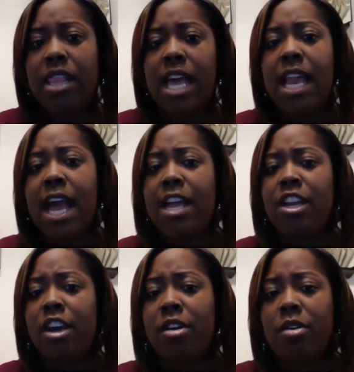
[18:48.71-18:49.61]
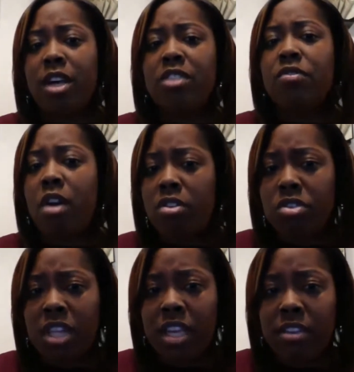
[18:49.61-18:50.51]
That I know it's
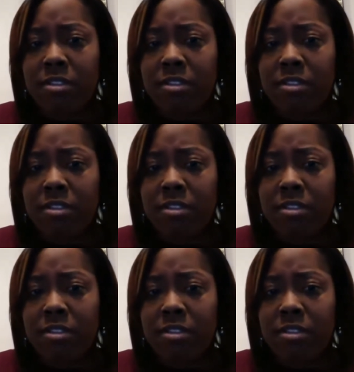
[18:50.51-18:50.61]
fraudulent.